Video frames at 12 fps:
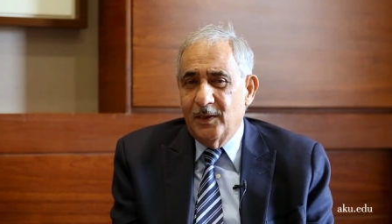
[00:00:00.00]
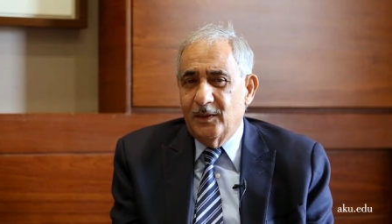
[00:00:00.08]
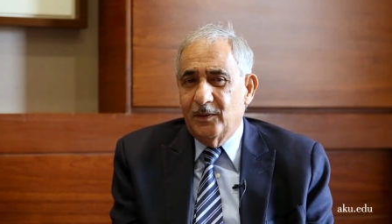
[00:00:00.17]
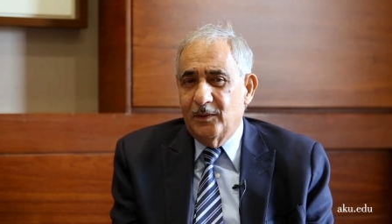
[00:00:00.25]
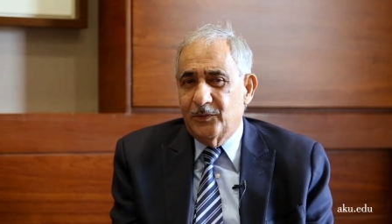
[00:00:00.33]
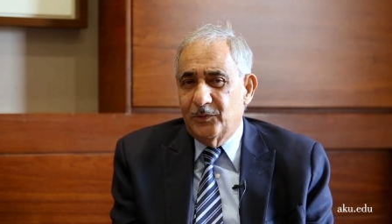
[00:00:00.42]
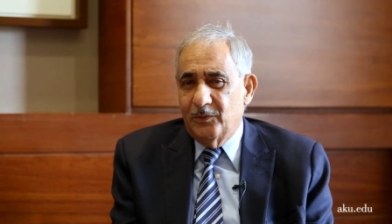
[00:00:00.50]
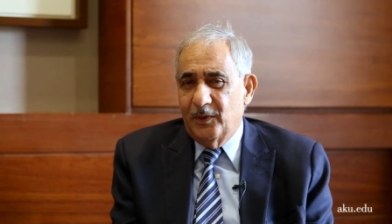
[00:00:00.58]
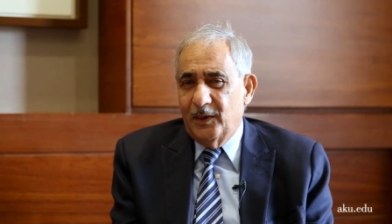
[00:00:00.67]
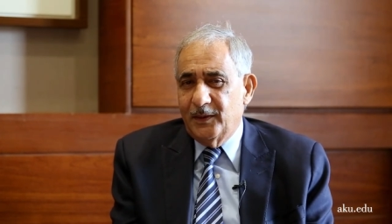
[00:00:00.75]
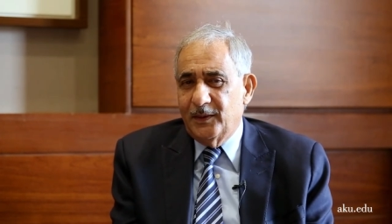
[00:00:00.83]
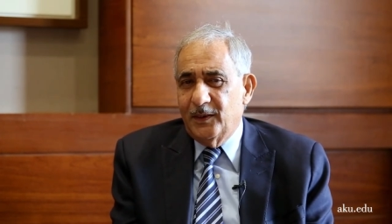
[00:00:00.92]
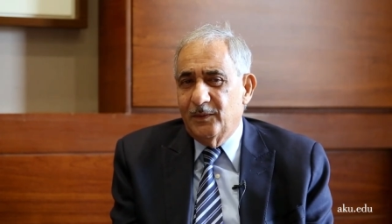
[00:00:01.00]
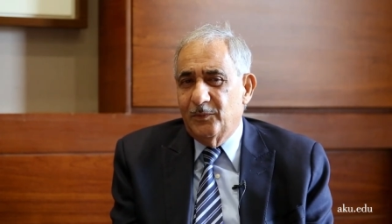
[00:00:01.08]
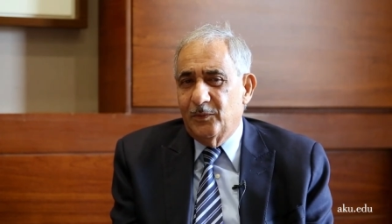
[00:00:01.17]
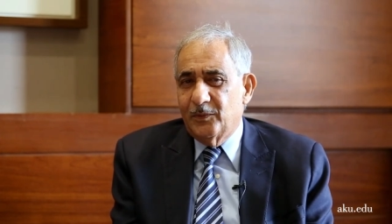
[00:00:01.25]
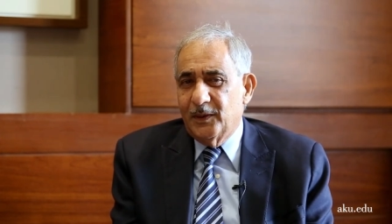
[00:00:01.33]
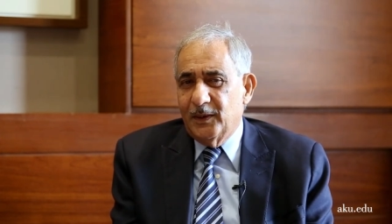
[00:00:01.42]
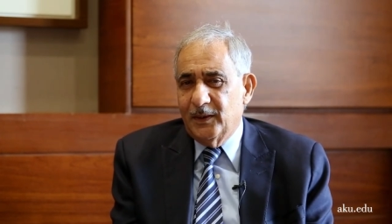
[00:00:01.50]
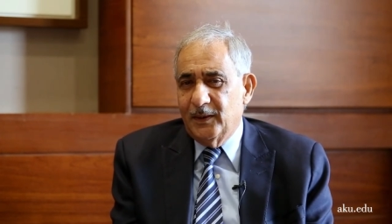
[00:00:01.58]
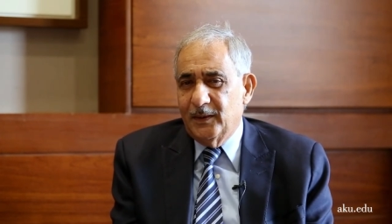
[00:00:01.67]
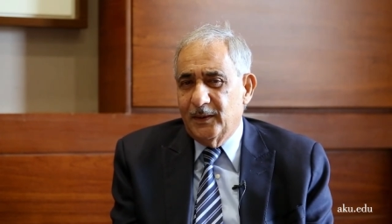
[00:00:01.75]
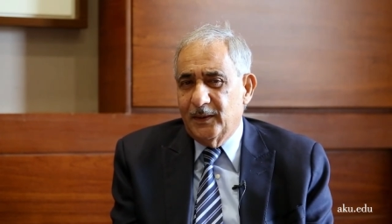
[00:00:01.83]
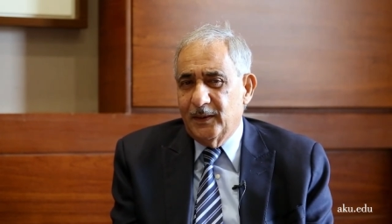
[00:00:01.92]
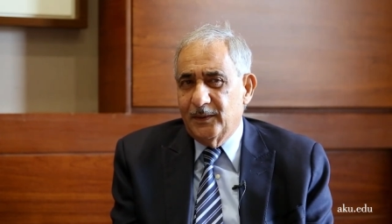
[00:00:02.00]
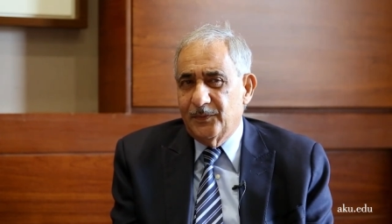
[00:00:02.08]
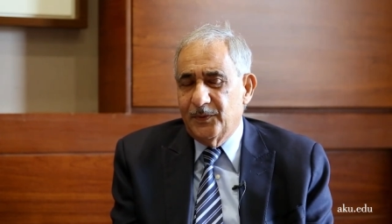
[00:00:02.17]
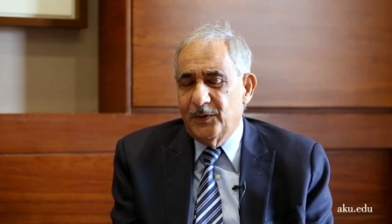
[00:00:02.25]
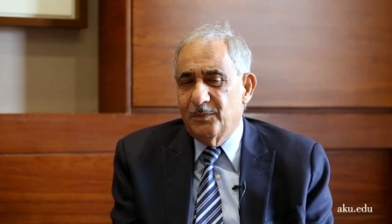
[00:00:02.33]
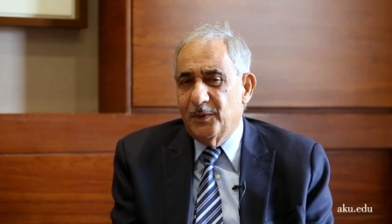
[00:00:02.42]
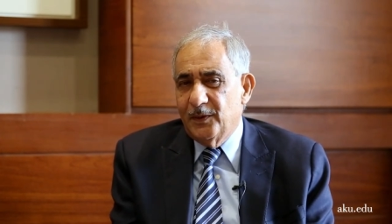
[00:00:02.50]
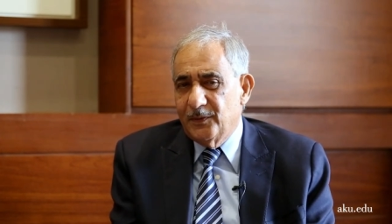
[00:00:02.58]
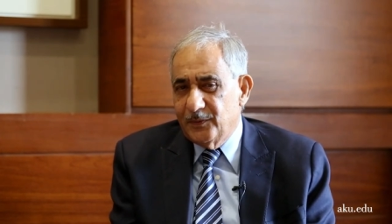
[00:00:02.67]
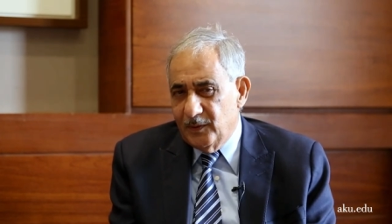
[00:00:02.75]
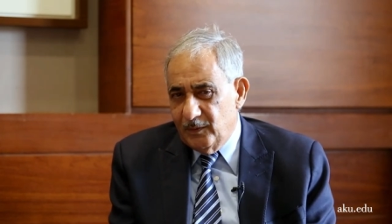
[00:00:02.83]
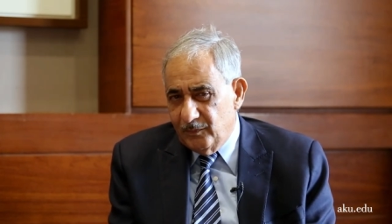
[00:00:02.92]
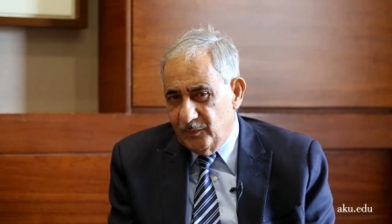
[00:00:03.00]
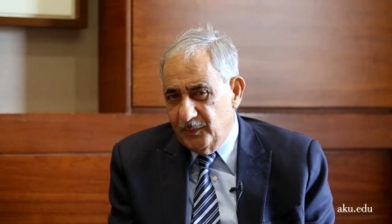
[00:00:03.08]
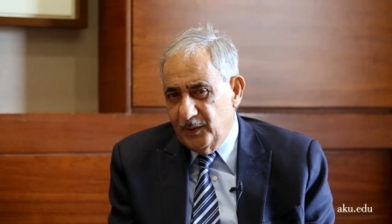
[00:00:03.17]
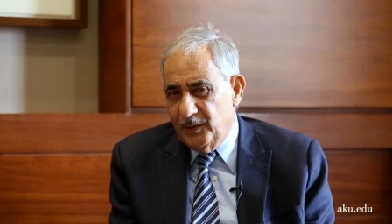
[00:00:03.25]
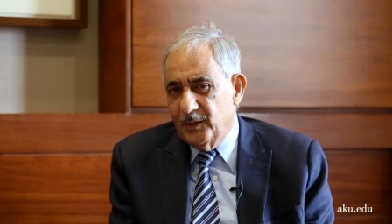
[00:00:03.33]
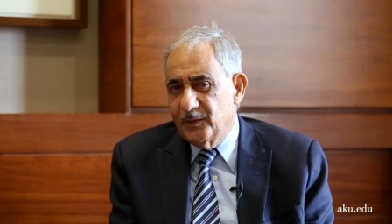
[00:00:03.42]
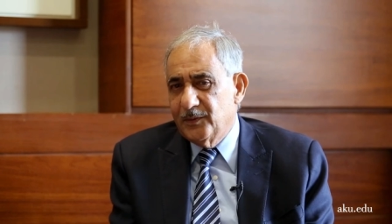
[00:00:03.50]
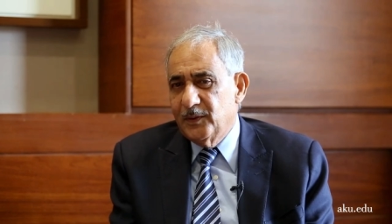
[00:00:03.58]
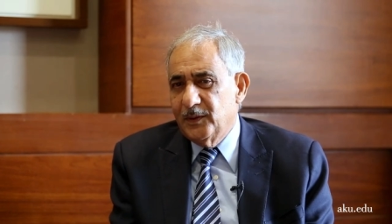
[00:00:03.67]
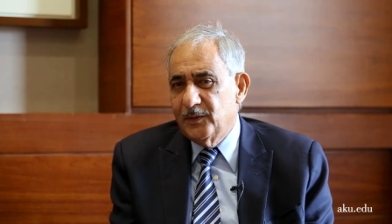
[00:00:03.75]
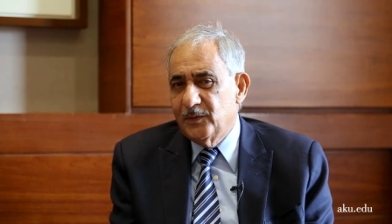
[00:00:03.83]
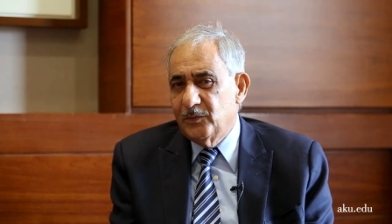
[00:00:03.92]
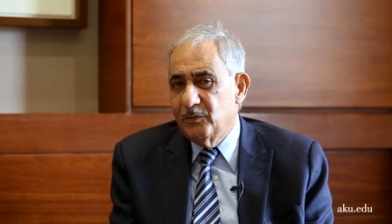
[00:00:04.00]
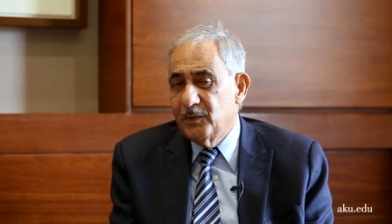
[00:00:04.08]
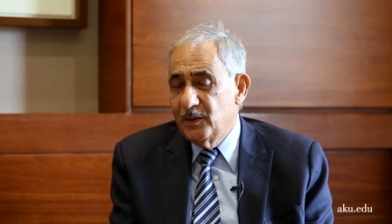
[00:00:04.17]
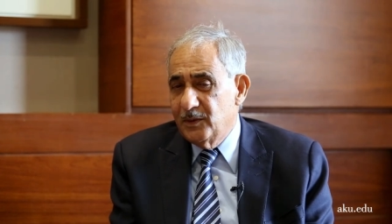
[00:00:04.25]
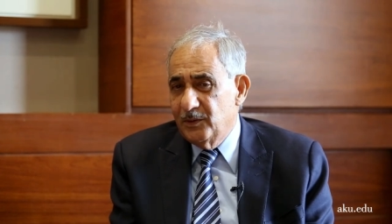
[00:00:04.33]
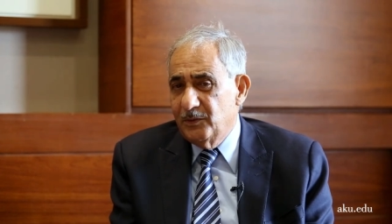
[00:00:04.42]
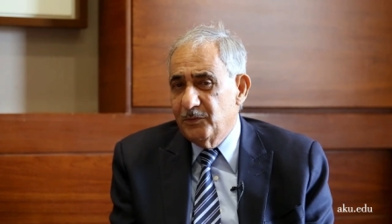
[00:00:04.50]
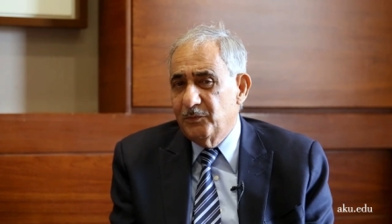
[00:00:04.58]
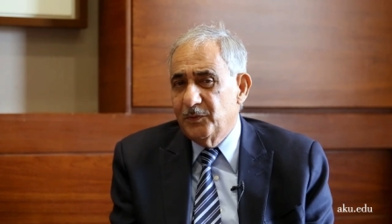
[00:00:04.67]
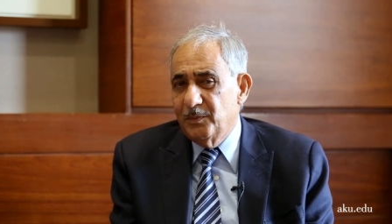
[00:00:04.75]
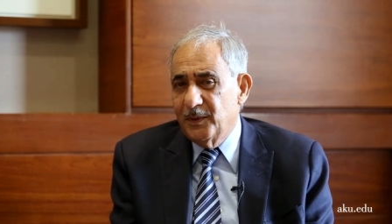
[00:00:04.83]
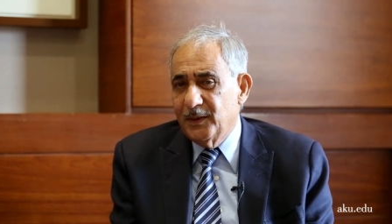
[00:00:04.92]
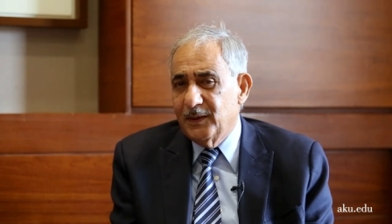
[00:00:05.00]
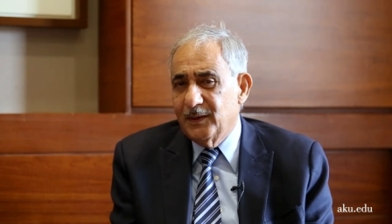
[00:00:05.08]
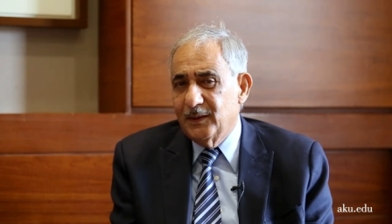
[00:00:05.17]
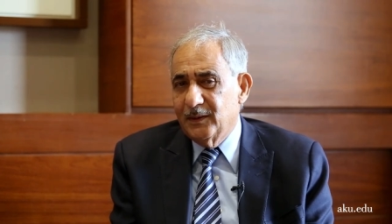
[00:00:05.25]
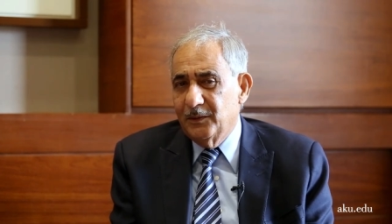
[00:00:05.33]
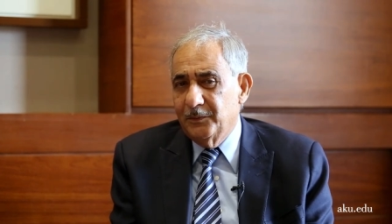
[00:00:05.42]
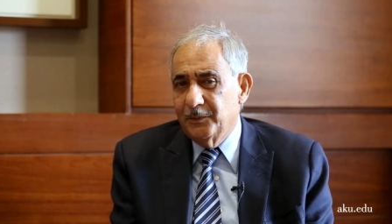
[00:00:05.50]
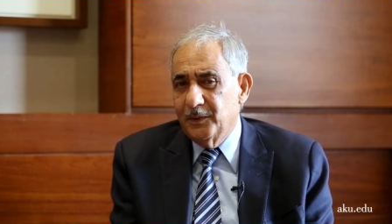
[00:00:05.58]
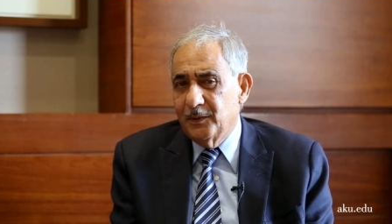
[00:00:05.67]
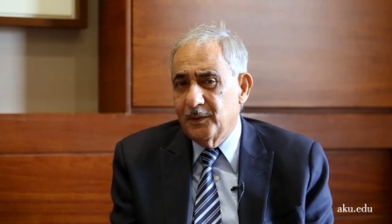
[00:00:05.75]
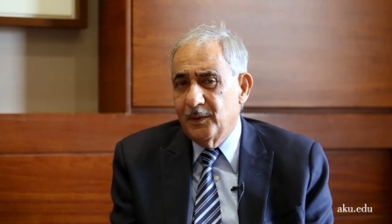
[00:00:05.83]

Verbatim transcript: Uh, so I think what I, I see myself doing is, is to continue with my clinical work,